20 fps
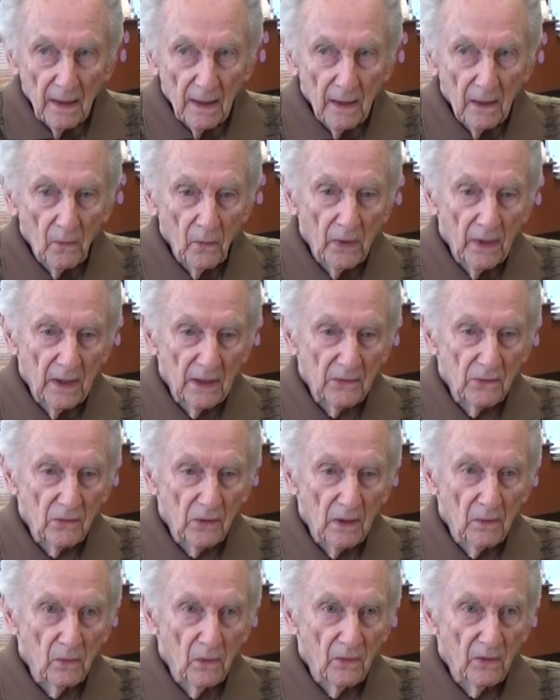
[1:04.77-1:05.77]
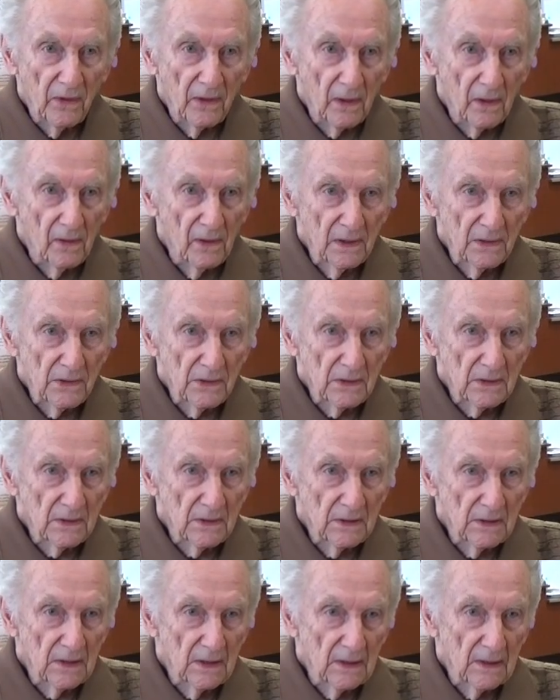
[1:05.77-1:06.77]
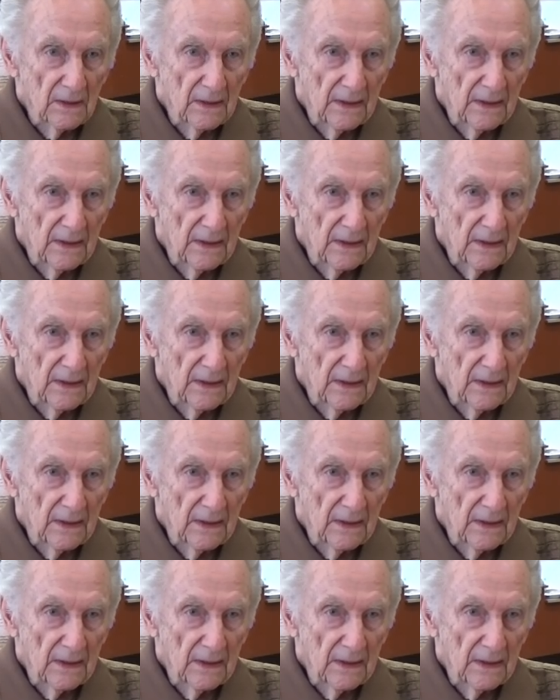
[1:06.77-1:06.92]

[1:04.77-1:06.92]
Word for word: And we had trouble with our engines.